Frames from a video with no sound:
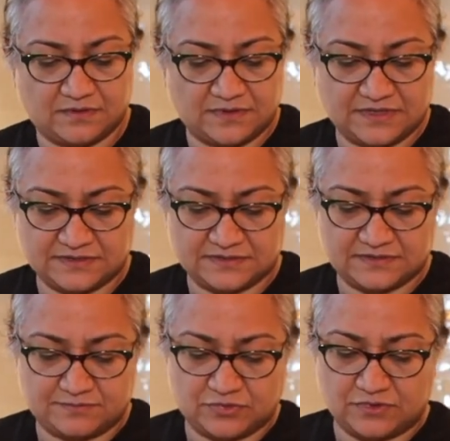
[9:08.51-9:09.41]

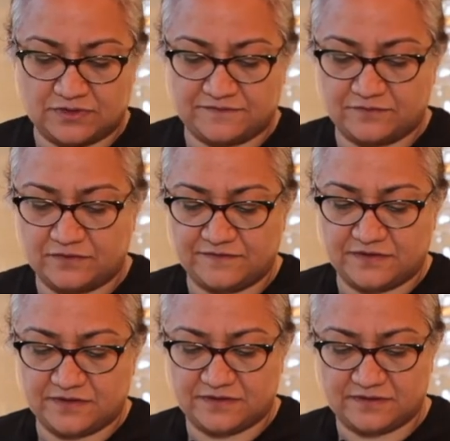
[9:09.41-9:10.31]
Let's pull off all of
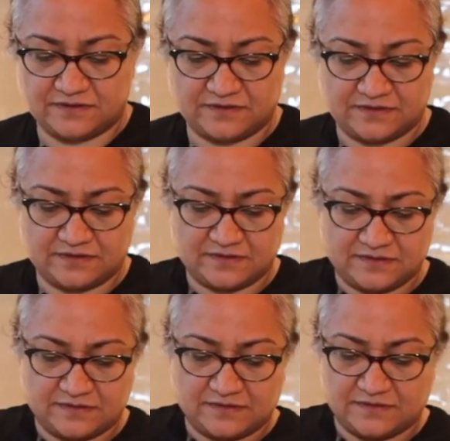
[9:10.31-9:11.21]
the
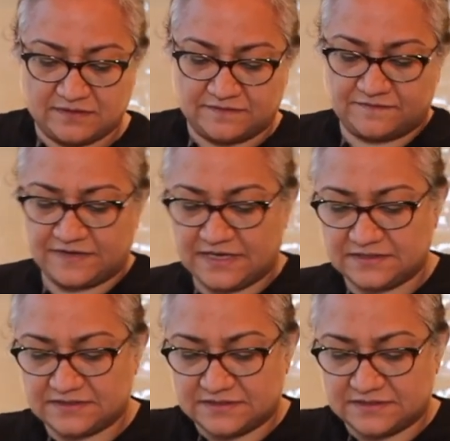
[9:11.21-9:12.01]
fat.